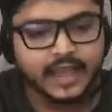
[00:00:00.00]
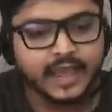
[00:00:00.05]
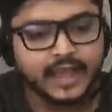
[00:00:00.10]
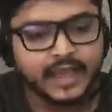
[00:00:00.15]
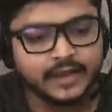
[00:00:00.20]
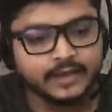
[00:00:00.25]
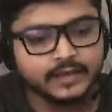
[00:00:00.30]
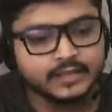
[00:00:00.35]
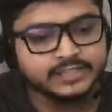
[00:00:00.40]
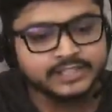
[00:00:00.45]

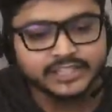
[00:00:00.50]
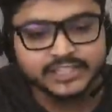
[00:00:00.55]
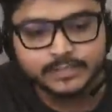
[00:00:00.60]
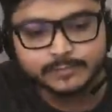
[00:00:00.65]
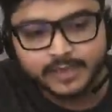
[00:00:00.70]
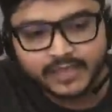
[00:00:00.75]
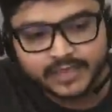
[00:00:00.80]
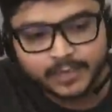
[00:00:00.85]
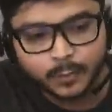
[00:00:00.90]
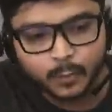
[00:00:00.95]
and
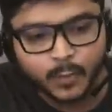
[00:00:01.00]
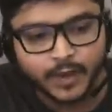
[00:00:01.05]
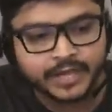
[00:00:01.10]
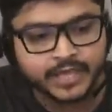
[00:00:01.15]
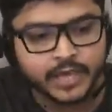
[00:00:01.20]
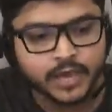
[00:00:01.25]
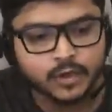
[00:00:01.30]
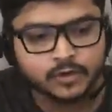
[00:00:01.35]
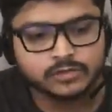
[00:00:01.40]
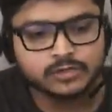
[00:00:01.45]
she's making
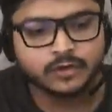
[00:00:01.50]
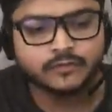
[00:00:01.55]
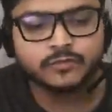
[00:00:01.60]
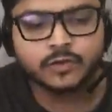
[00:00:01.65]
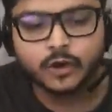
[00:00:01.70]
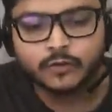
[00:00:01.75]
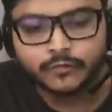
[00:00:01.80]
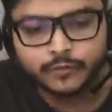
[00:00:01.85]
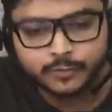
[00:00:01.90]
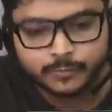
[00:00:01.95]
videos
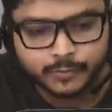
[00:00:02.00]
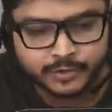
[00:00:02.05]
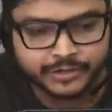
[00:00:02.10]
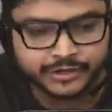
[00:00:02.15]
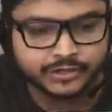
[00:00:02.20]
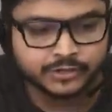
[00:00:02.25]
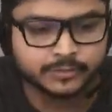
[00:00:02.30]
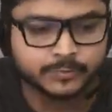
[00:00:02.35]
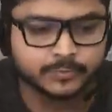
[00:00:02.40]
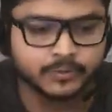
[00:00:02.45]
of her
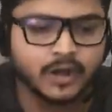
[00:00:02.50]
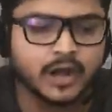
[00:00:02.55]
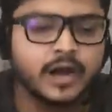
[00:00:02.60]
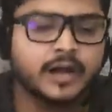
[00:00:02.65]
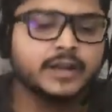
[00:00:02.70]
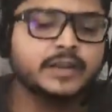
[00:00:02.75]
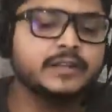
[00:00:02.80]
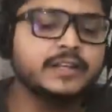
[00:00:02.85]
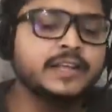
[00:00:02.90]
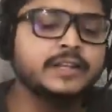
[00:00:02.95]
particular
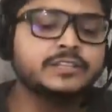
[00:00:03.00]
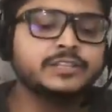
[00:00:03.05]
product,